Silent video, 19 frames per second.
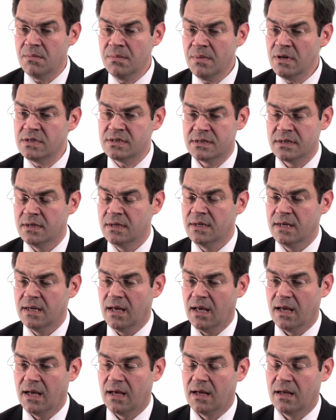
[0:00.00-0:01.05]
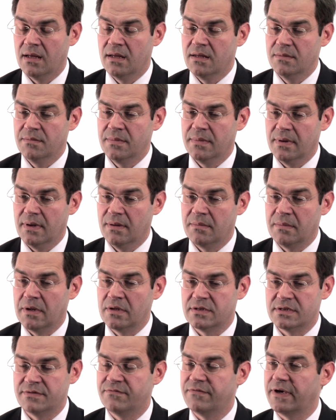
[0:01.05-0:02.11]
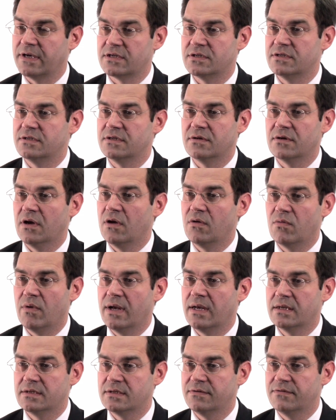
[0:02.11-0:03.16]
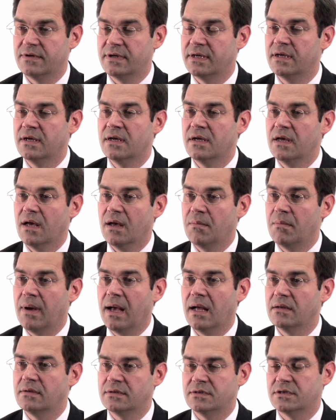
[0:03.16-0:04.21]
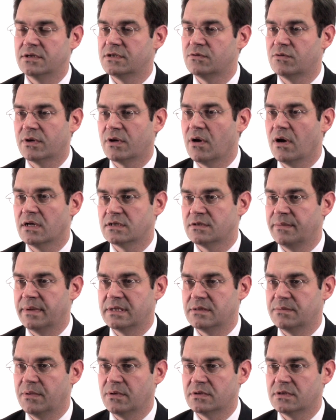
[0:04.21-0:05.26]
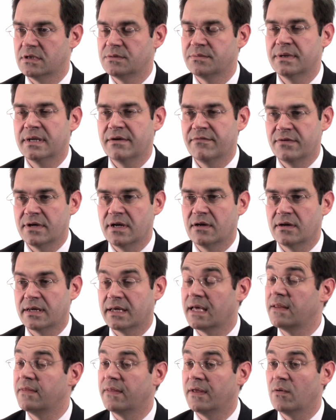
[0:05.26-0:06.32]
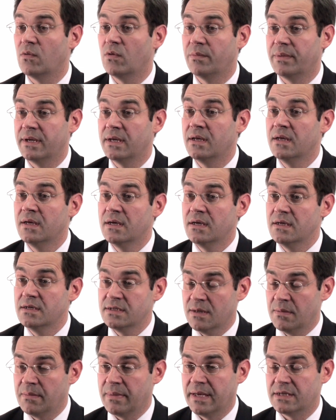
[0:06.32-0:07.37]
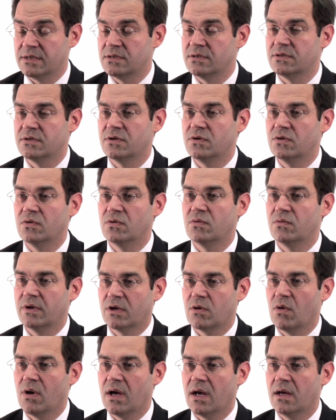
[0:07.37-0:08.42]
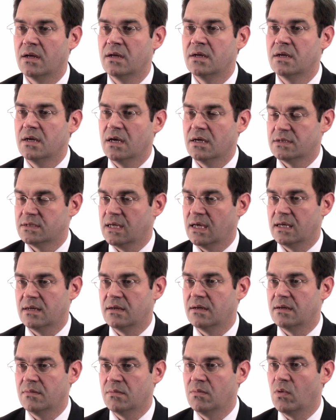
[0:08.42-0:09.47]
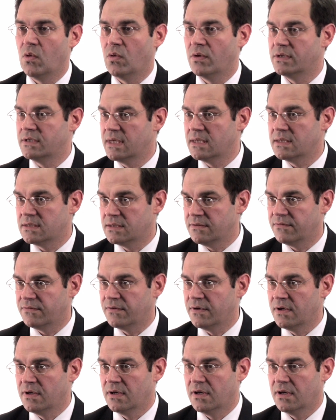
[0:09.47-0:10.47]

Most infections are relatively mild and just require some antibiotics, but every now and again there will be some patients who require a slightly more intensive